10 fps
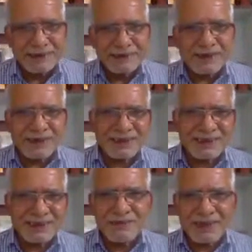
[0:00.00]
The
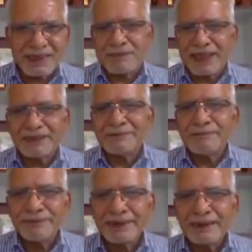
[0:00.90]
Oskar Widman
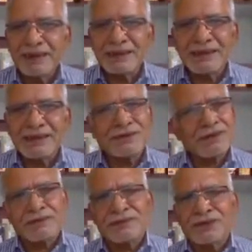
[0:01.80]
he said
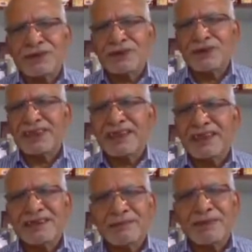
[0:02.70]
Rutherford should share
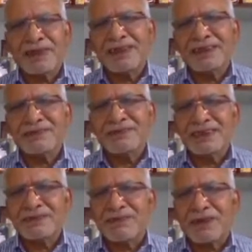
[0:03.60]
the prize with
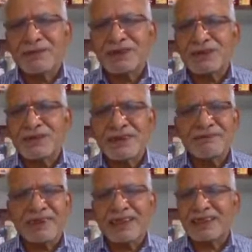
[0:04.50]
his former
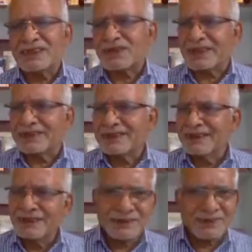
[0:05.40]
student Frederick Soddy.
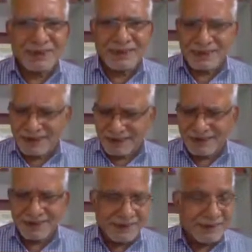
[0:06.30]
So
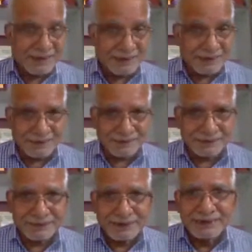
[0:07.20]
another, uh,
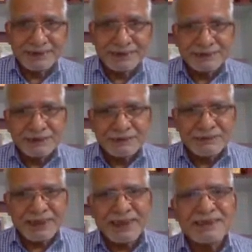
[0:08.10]

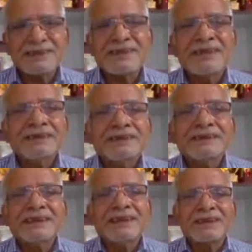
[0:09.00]
whereas
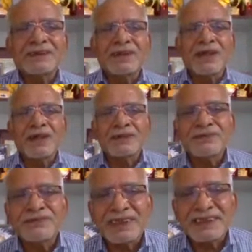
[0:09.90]
uh,
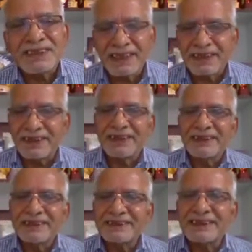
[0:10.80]
Rudolf
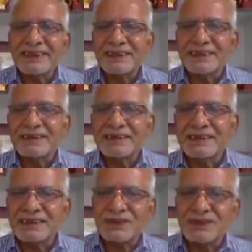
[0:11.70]
Westheimer said that
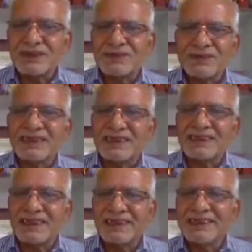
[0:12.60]
this
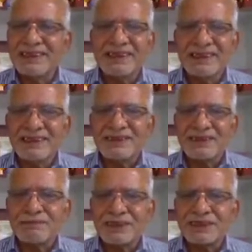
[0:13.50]
Rutherfordian idea is
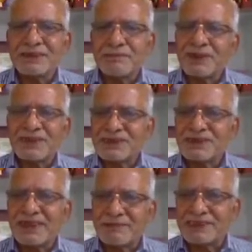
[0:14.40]
of much importance
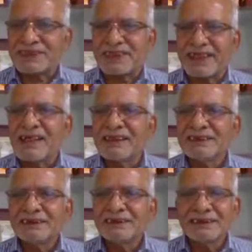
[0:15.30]
to chemistry
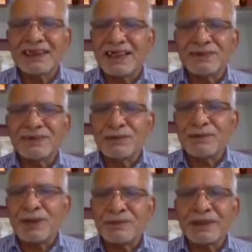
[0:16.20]
that I have no
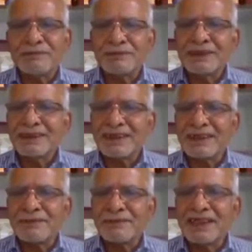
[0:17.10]
problem
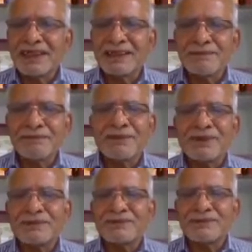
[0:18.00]
recommending him
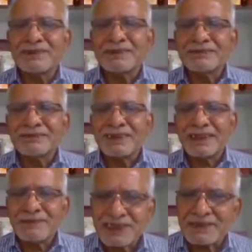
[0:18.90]
for the
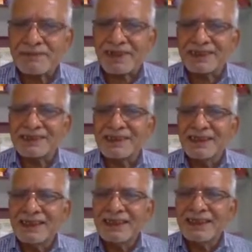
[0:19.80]
chemistry prize,
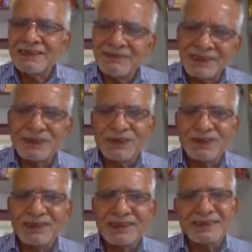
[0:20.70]
even
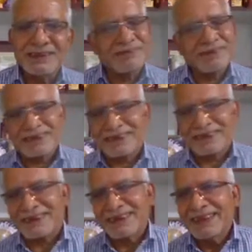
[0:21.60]
though he is a
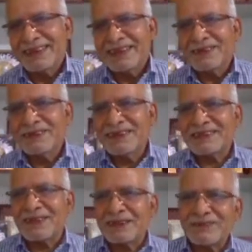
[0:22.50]
physicist. Now,
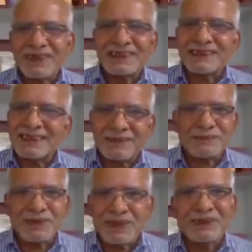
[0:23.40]
this conflict
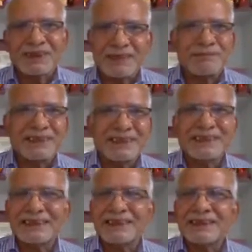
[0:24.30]
kept on happening
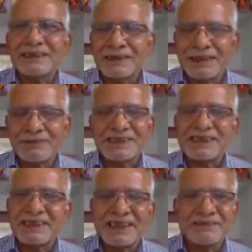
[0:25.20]
in the
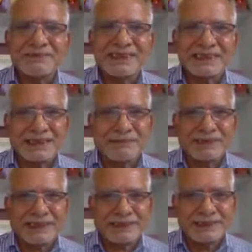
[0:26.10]
chemistry and physics
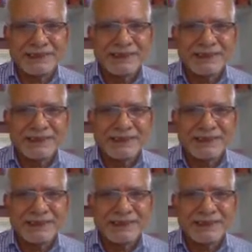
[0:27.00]
committees.